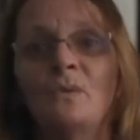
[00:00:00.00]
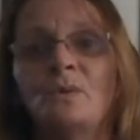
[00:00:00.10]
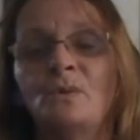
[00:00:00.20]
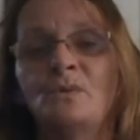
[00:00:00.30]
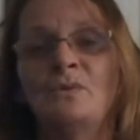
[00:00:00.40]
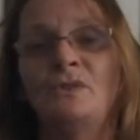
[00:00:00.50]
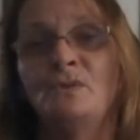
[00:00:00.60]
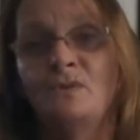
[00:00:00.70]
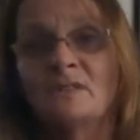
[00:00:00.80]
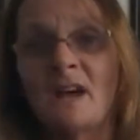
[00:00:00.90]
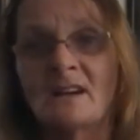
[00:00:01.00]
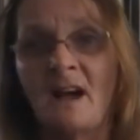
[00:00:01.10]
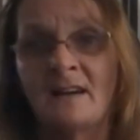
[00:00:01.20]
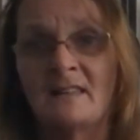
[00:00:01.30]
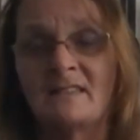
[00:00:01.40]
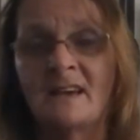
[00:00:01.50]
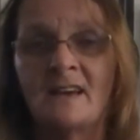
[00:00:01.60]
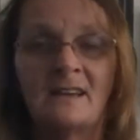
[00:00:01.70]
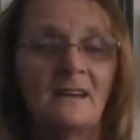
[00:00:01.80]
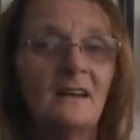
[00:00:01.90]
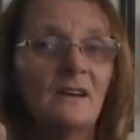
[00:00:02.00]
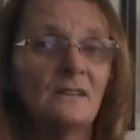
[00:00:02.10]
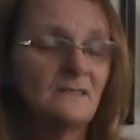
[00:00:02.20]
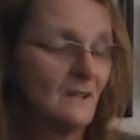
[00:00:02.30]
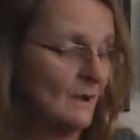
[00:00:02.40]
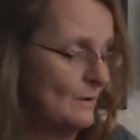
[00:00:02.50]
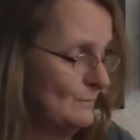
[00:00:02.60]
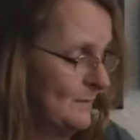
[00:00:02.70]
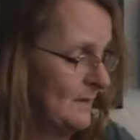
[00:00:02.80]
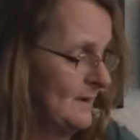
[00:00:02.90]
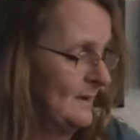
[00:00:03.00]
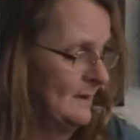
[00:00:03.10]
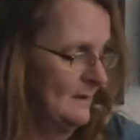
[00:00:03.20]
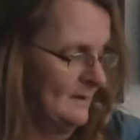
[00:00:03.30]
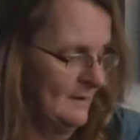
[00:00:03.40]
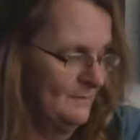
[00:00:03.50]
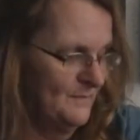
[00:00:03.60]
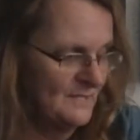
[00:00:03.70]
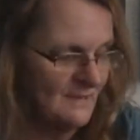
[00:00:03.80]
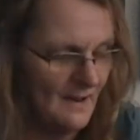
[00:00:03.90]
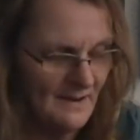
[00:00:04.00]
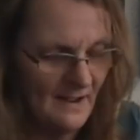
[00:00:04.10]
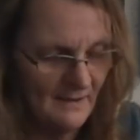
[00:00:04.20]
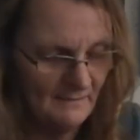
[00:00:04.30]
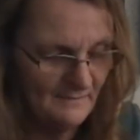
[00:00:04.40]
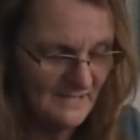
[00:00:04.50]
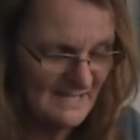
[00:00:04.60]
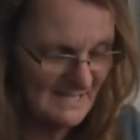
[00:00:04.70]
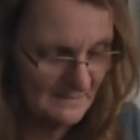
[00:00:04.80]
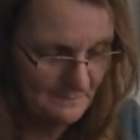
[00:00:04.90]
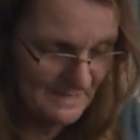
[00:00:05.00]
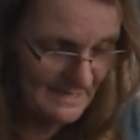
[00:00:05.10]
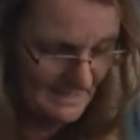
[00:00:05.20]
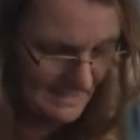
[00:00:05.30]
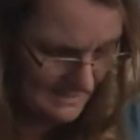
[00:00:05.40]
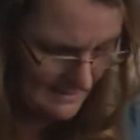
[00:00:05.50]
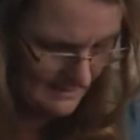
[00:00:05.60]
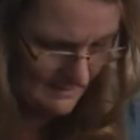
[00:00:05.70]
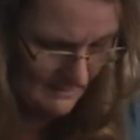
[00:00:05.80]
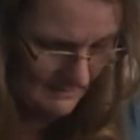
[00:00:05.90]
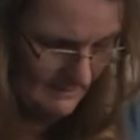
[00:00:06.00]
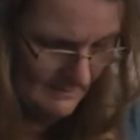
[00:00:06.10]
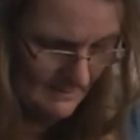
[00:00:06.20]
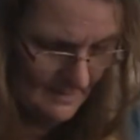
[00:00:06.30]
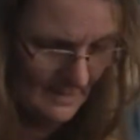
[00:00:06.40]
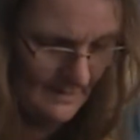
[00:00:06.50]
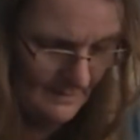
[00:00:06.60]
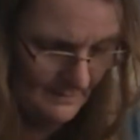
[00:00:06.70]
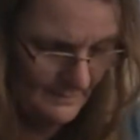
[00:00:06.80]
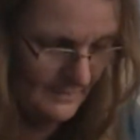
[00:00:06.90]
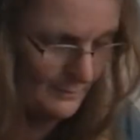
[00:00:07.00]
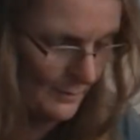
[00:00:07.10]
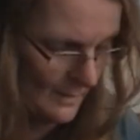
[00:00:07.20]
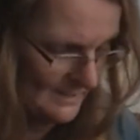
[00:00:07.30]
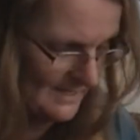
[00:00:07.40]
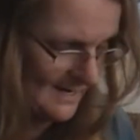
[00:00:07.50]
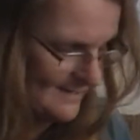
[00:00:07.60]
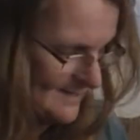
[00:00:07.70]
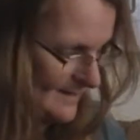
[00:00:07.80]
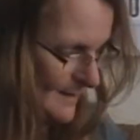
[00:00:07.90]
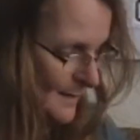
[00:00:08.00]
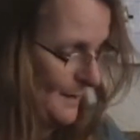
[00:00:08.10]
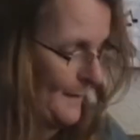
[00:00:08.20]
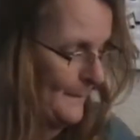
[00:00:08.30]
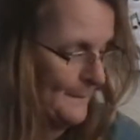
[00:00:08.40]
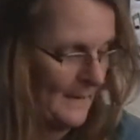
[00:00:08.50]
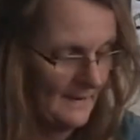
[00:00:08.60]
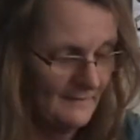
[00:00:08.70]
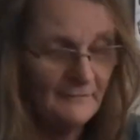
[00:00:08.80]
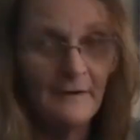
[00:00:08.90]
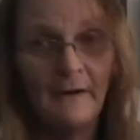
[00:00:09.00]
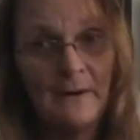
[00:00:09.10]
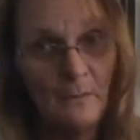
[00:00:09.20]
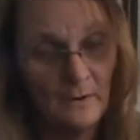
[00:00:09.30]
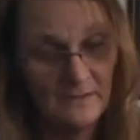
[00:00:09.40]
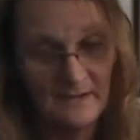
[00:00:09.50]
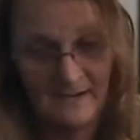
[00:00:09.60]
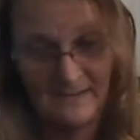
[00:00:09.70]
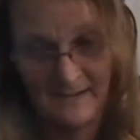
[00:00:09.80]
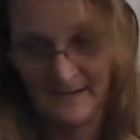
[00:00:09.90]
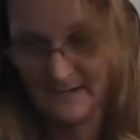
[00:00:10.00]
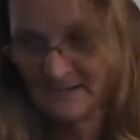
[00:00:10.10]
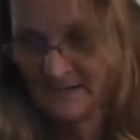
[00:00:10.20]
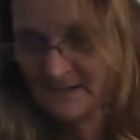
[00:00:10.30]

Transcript: who use that kind of thing. So it's not a speedy process, but very worth it in the end.